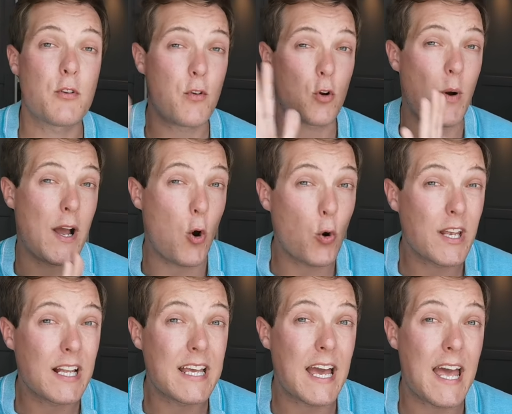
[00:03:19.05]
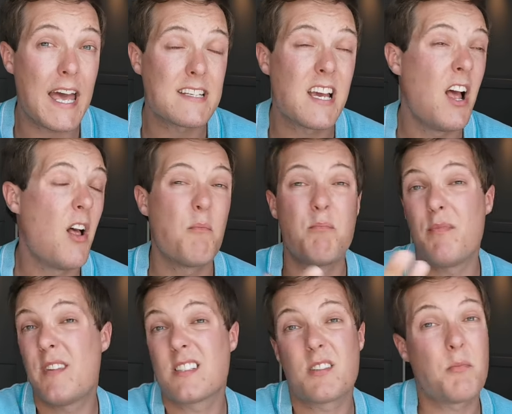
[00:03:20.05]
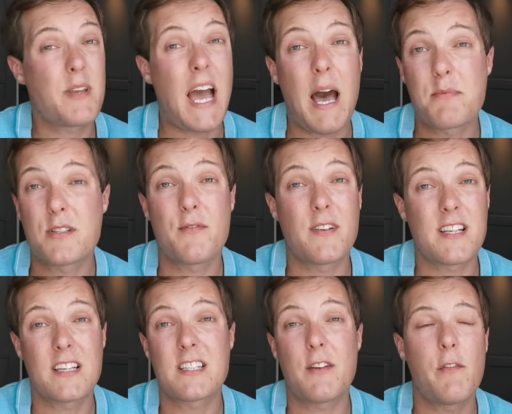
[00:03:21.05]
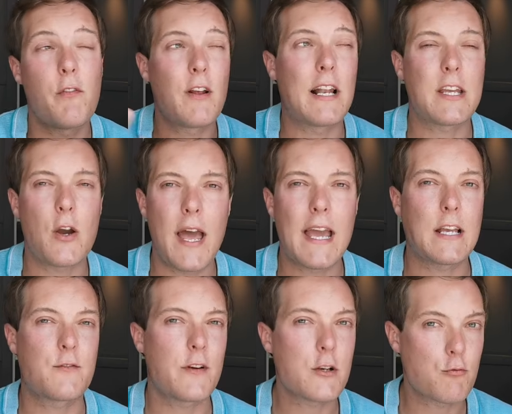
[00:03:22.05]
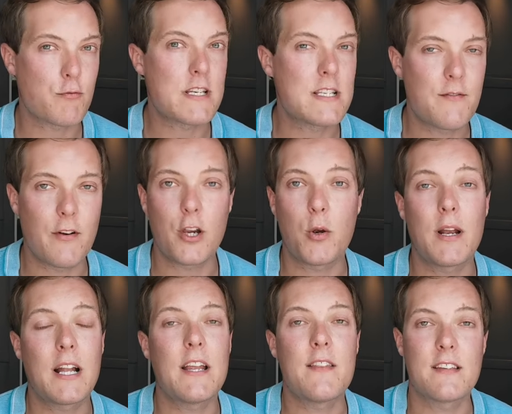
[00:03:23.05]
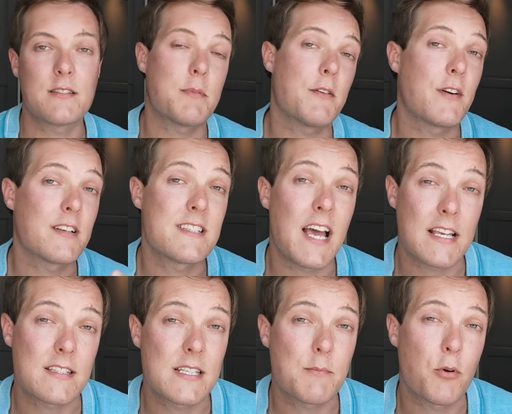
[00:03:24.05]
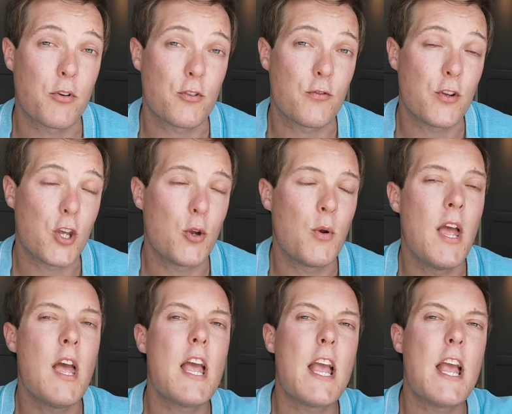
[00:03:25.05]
So if you're quite oily haired, this will be absolutely fantastic. If you feel like your hair gets very greasy very quickly, this will be a fantastic product for you.